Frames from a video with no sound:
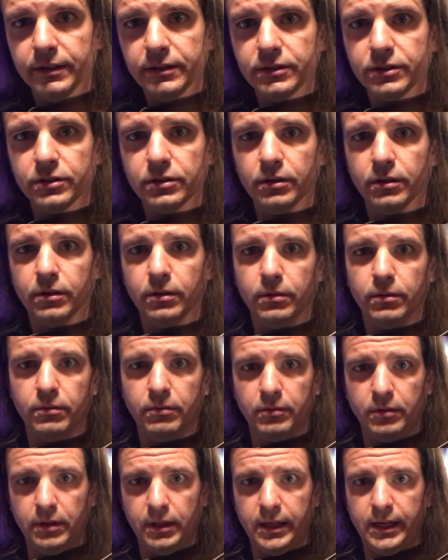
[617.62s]
So
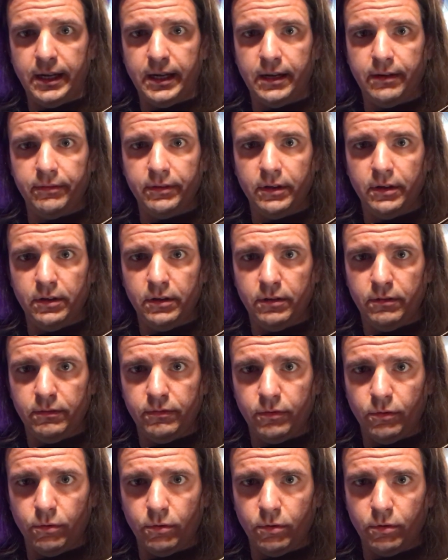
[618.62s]
we'll have
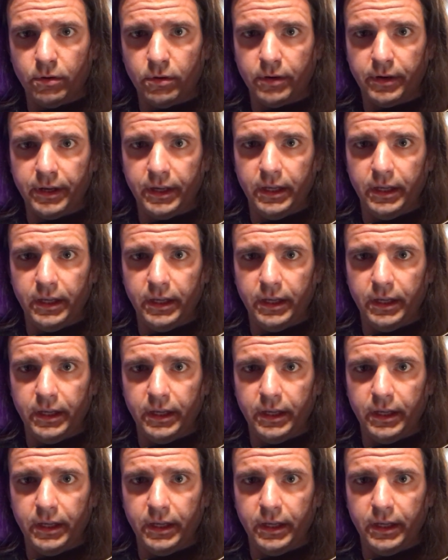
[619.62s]
4,